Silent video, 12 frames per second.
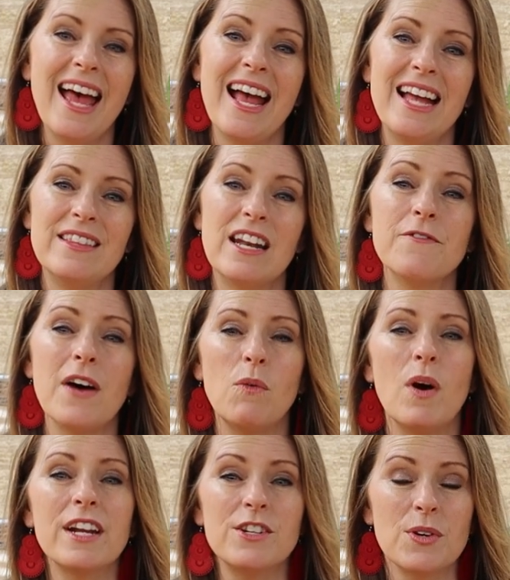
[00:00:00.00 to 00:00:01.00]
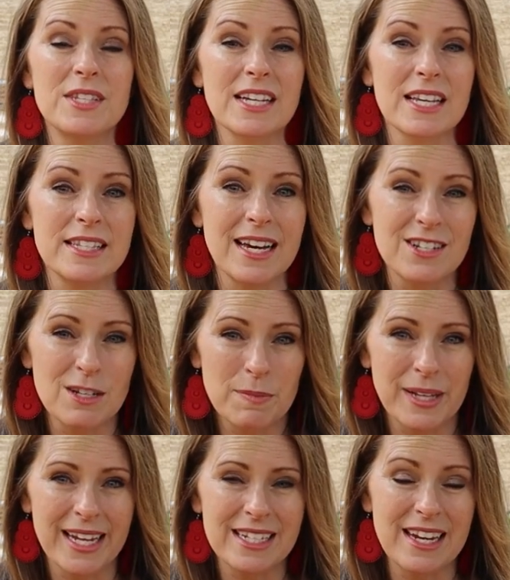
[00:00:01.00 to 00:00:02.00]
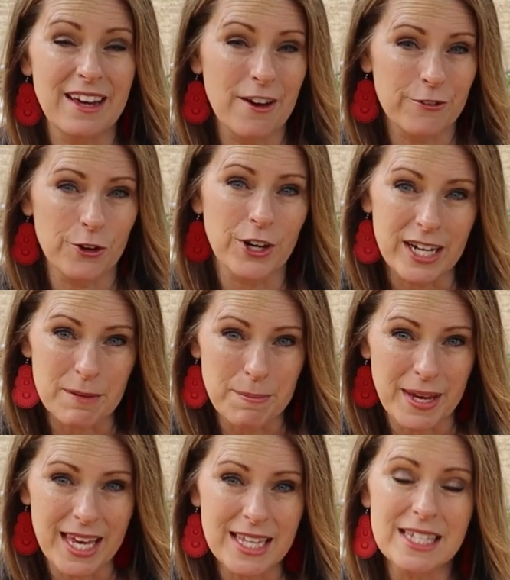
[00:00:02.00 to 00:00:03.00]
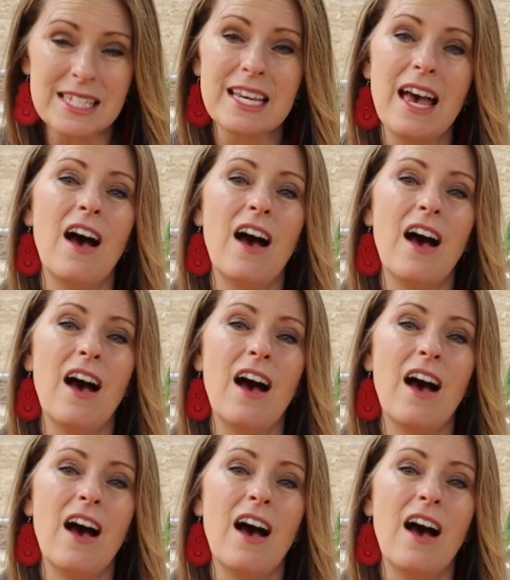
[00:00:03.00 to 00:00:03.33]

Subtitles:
And then if I want to do a succession planting of green beans,